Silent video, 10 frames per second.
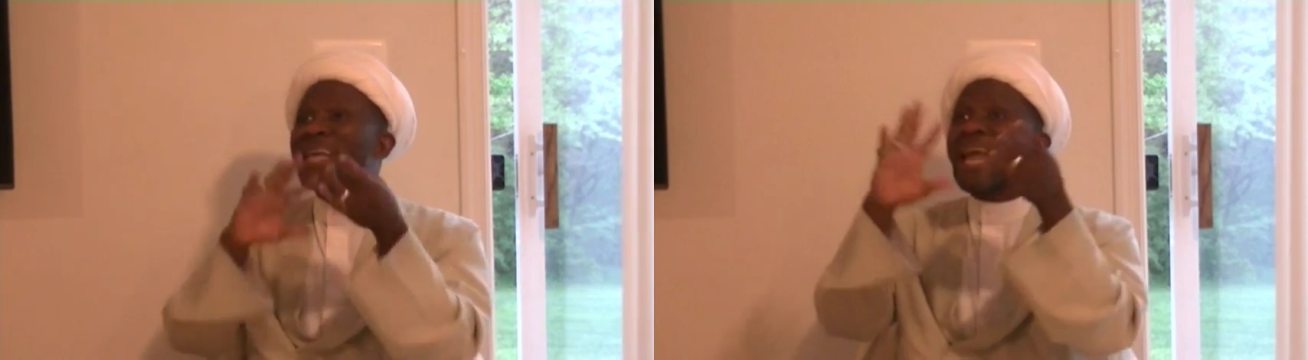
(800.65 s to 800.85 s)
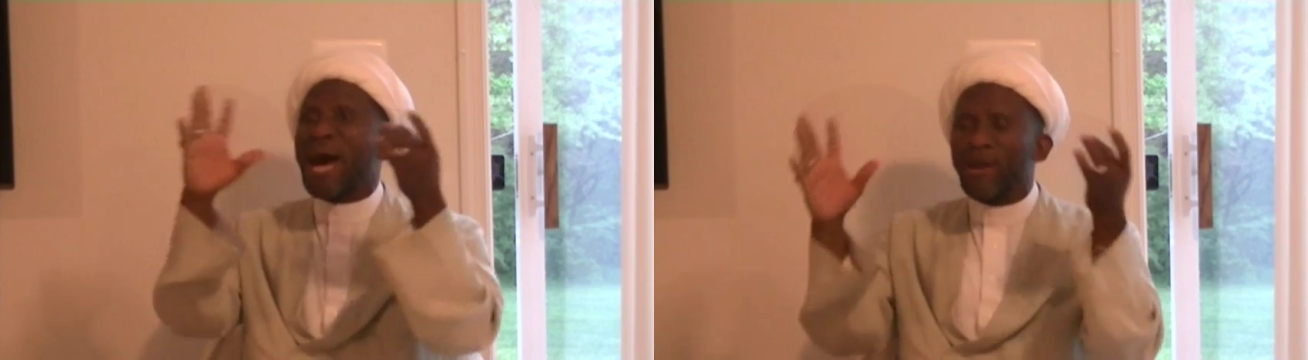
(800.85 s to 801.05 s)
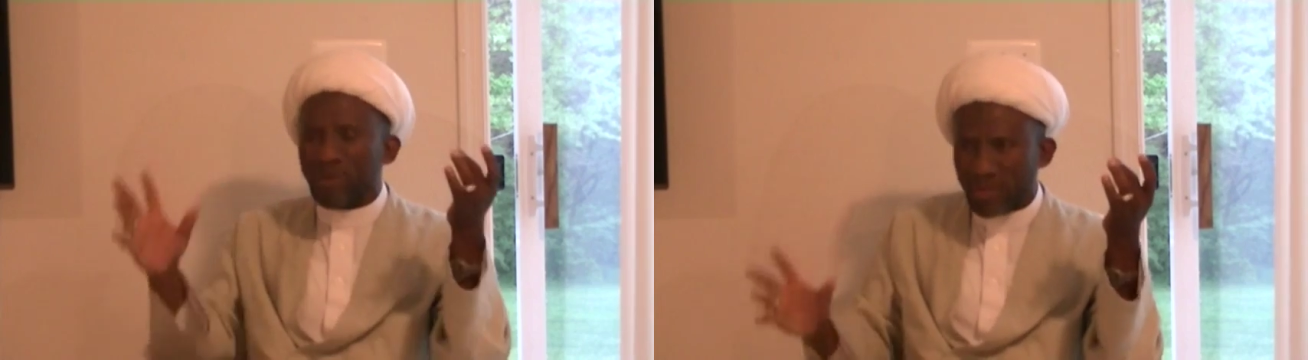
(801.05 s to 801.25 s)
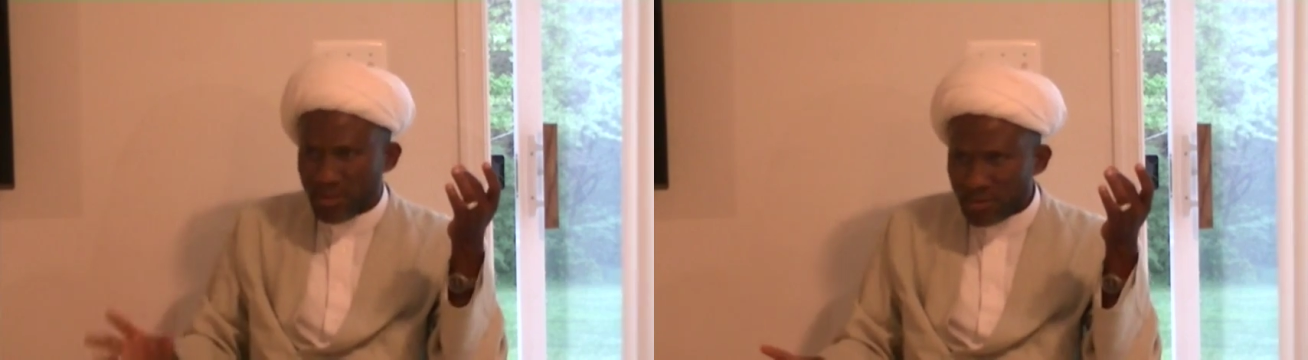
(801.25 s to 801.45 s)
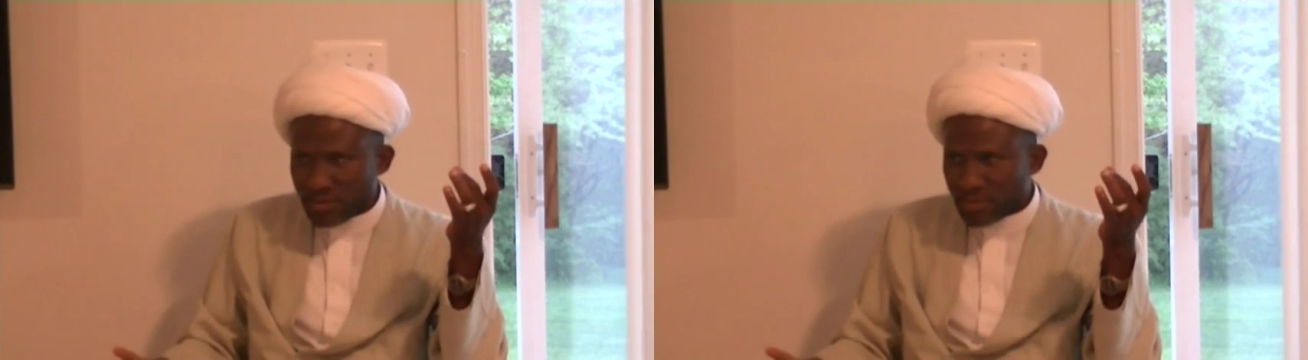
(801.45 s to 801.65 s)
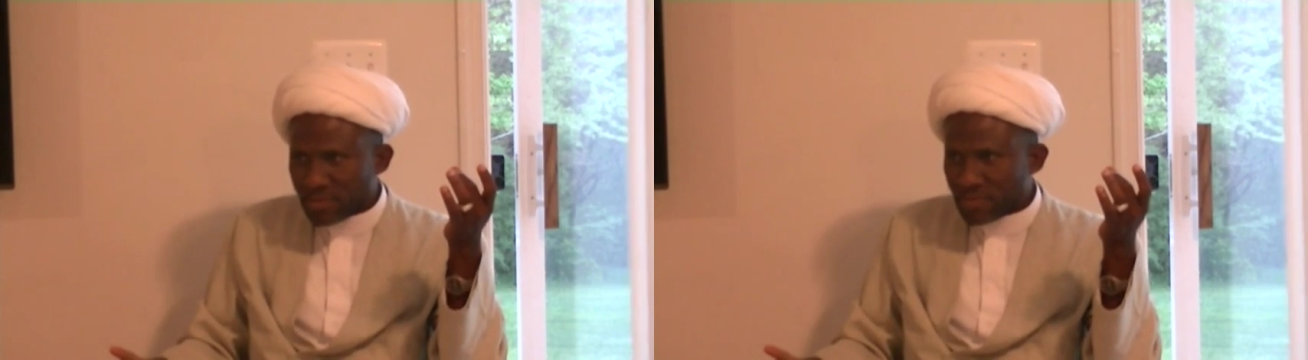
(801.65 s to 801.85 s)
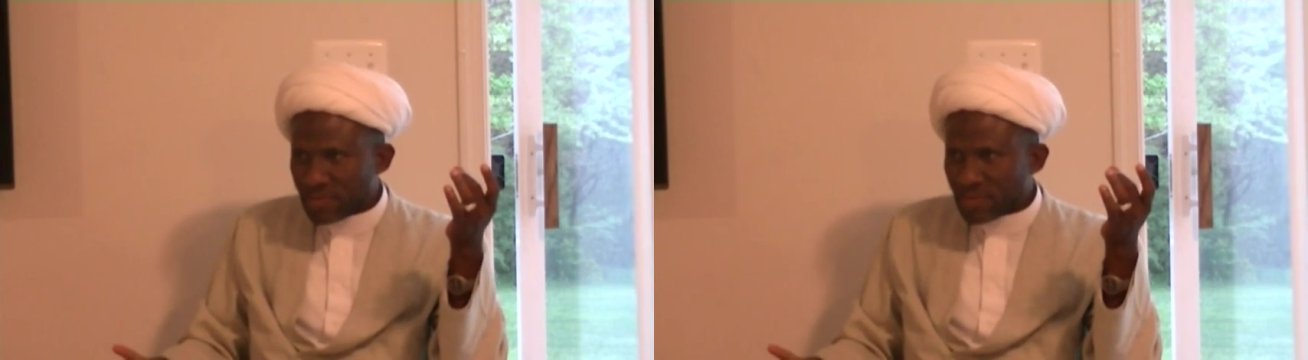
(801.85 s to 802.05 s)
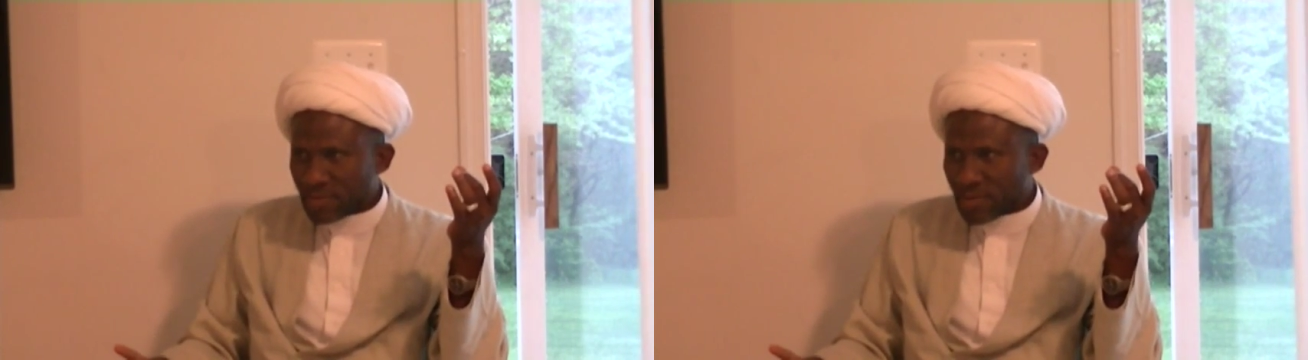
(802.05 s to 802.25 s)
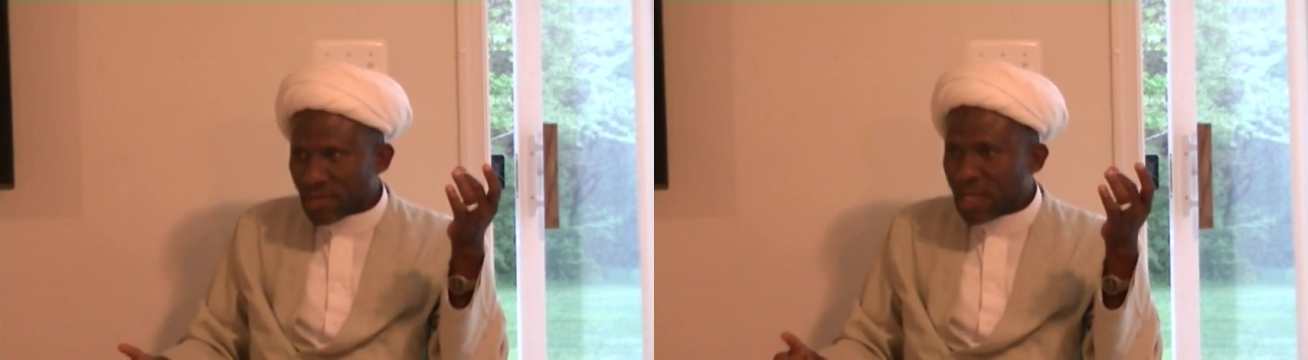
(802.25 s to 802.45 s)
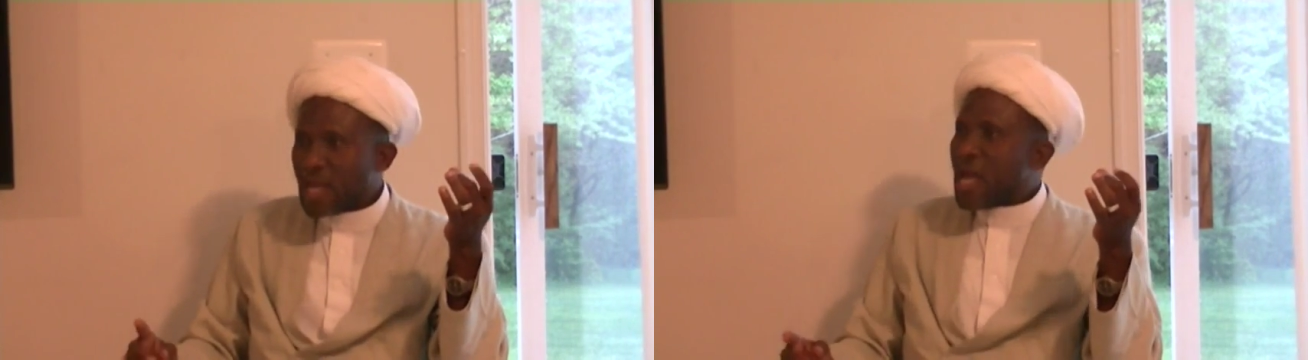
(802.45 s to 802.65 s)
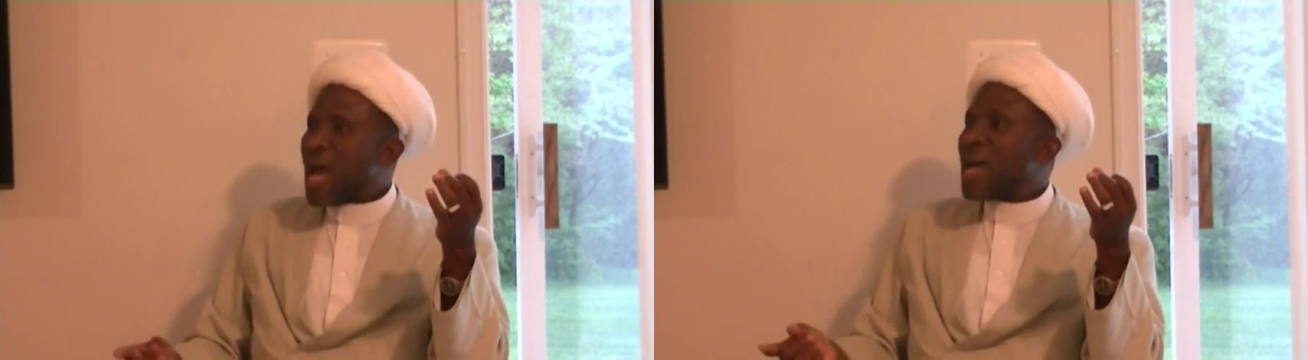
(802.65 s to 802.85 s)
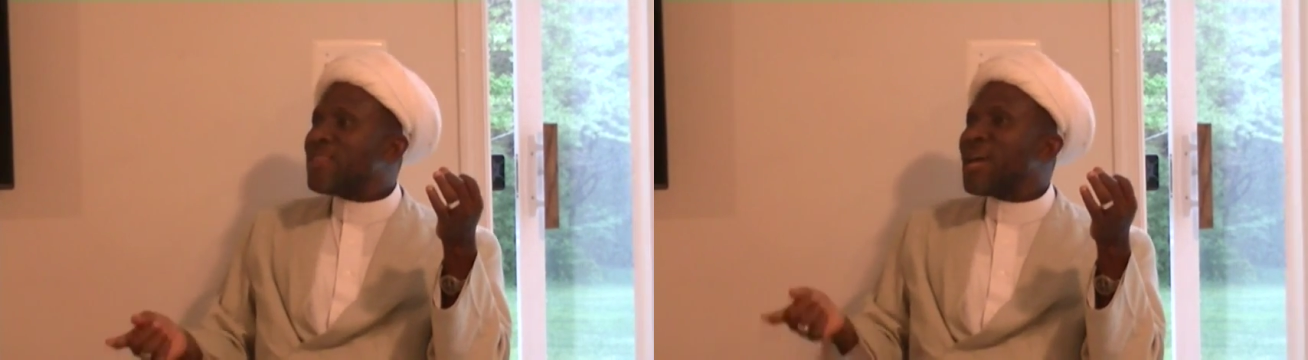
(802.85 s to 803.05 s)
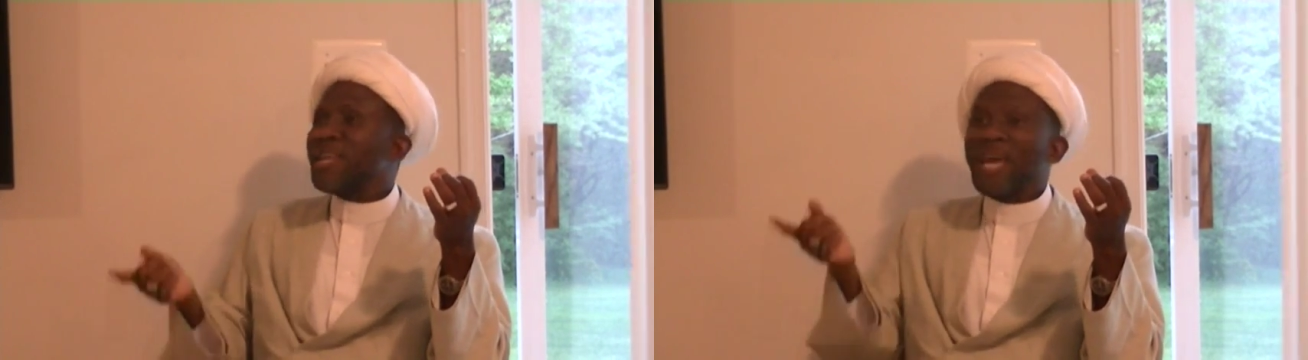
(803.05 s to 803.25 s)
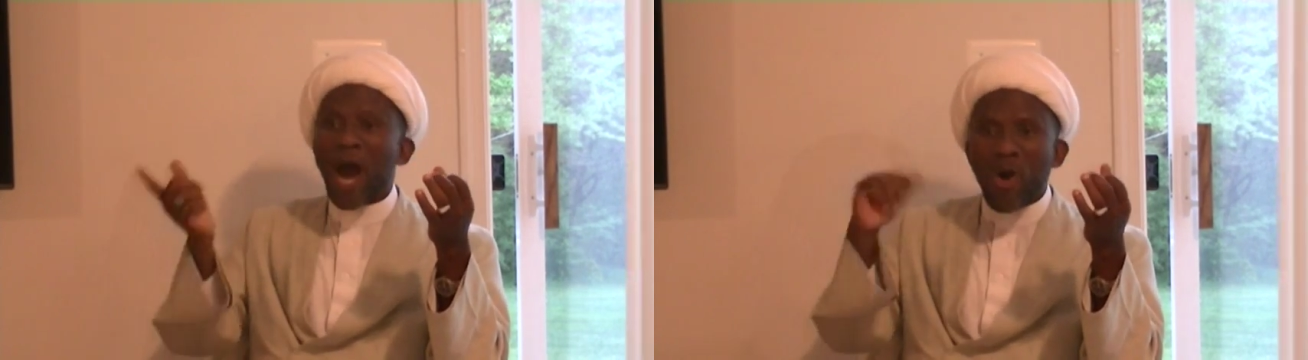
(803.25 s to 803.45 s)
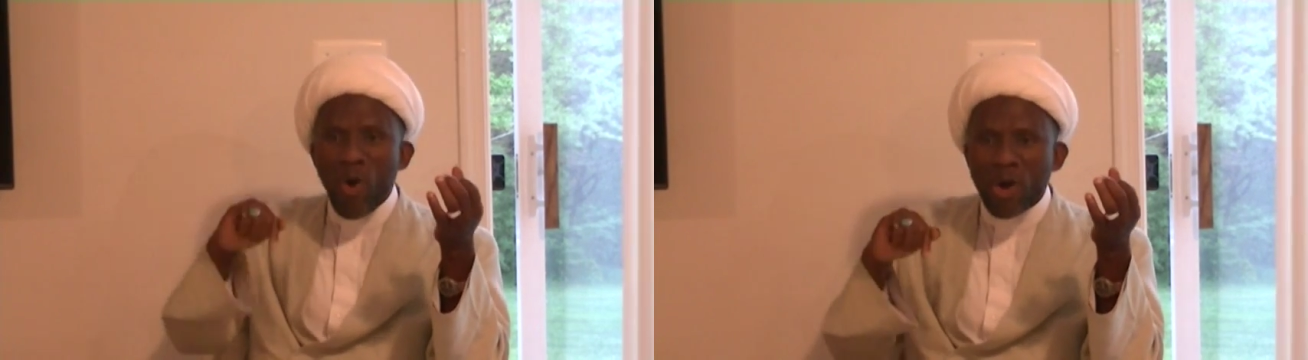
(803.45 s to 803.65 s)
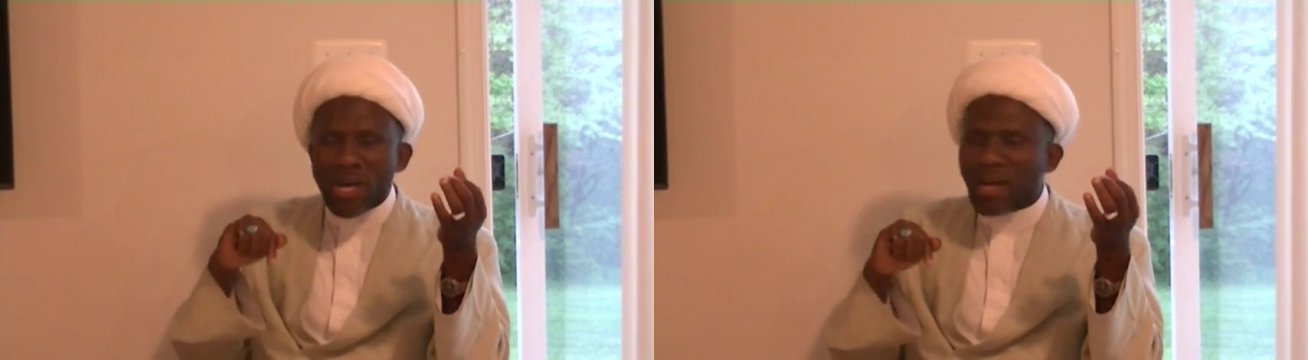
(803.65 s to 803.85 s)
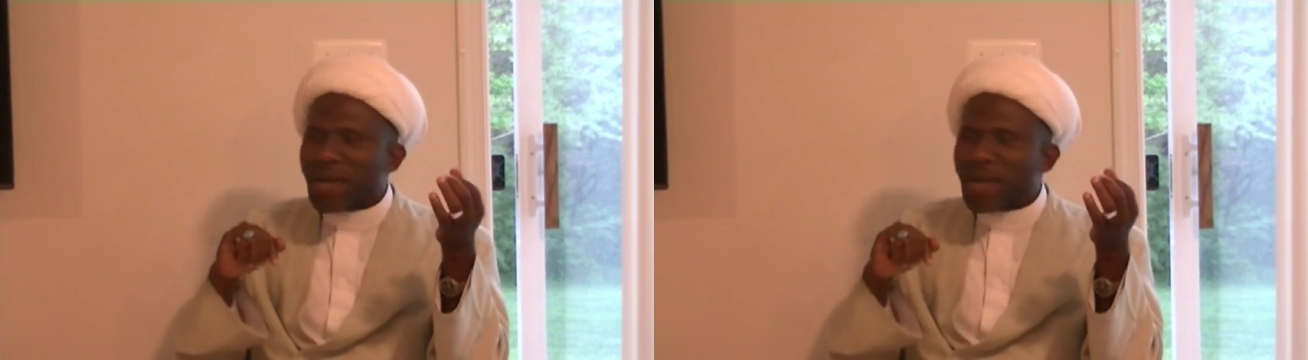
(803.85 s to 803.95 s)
a lion. And then Ya'uk,